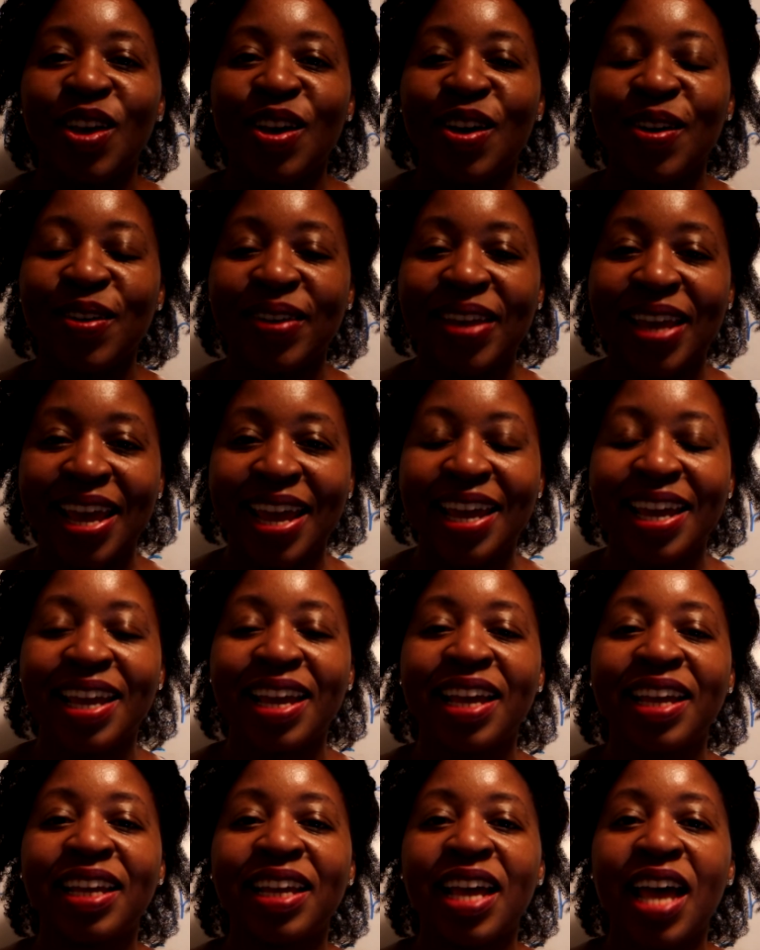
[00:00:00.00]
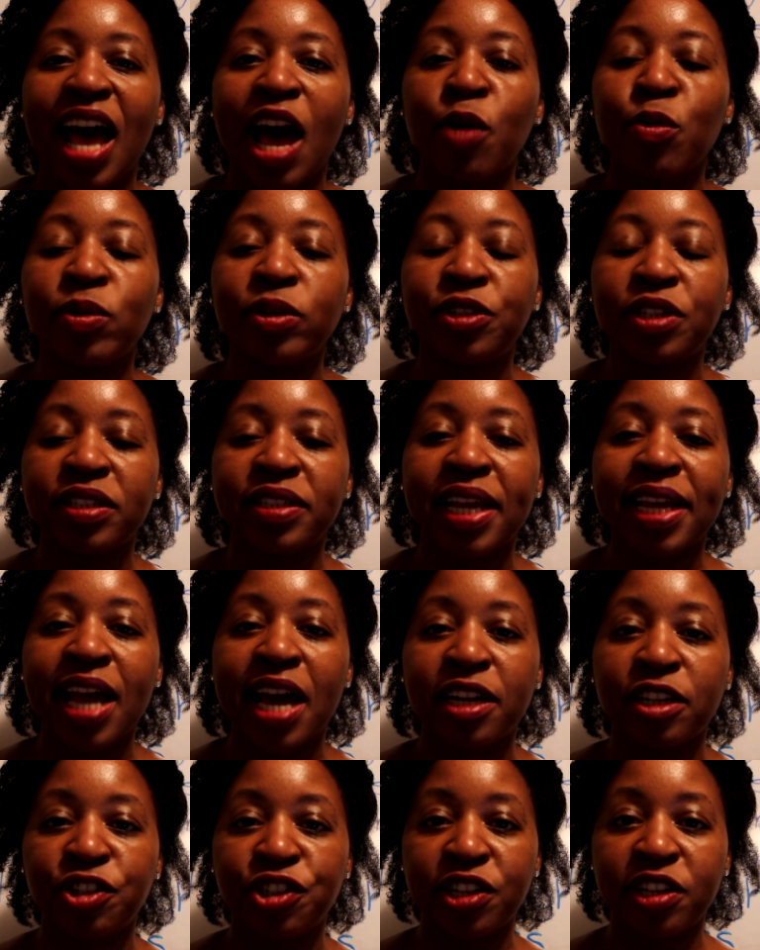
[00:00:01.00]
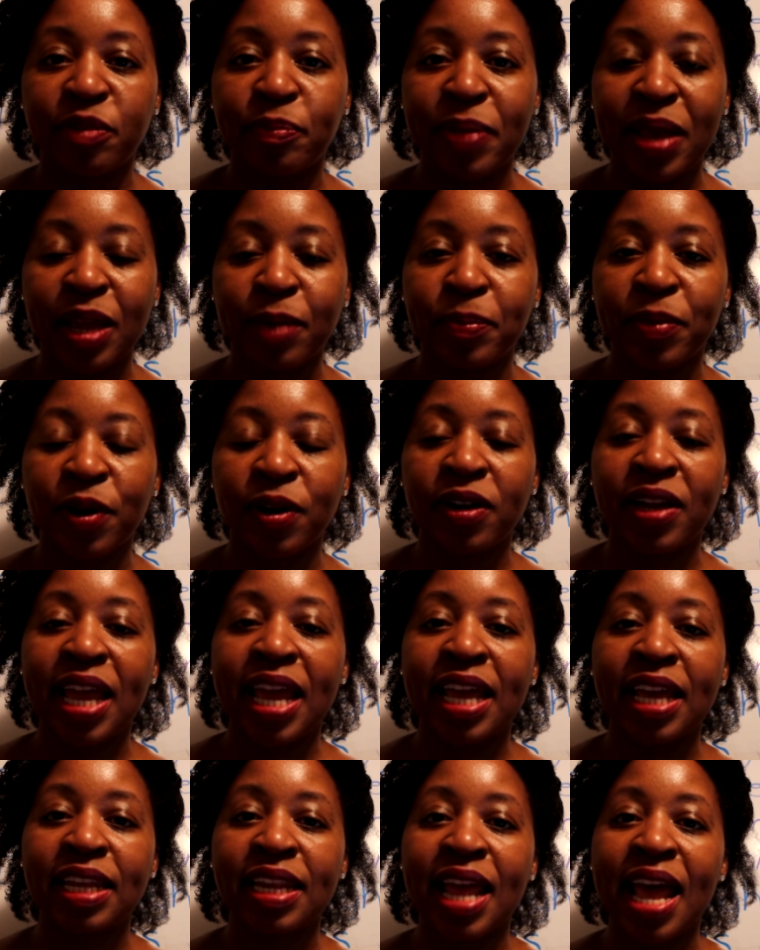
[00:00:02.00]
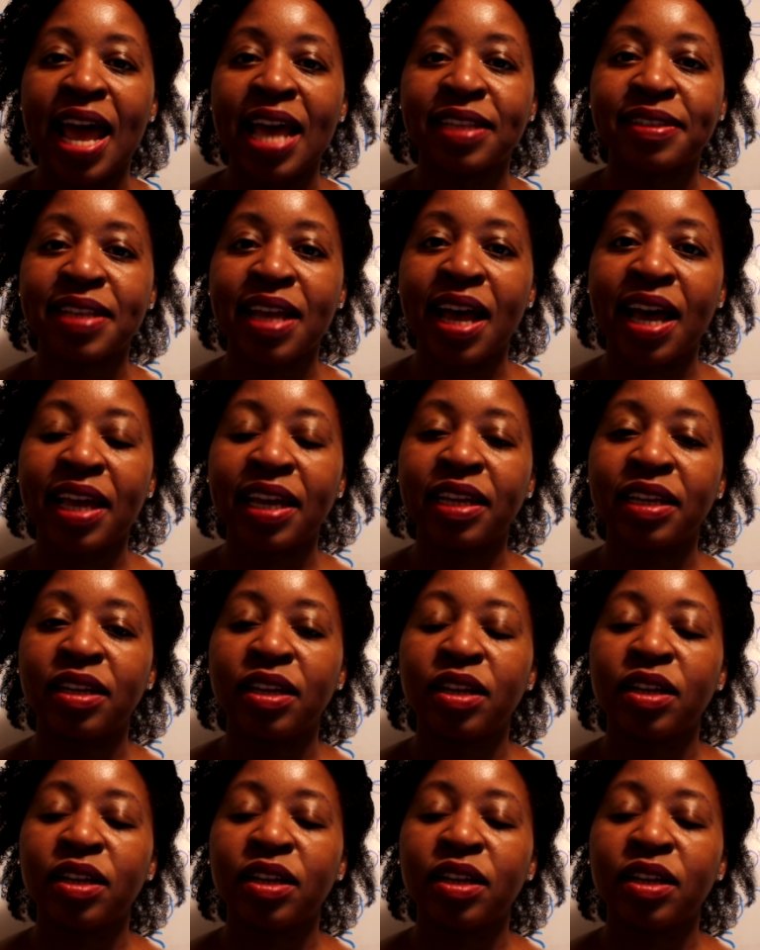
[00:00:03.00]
Okay. I want you to take out a sheet of paper, and as I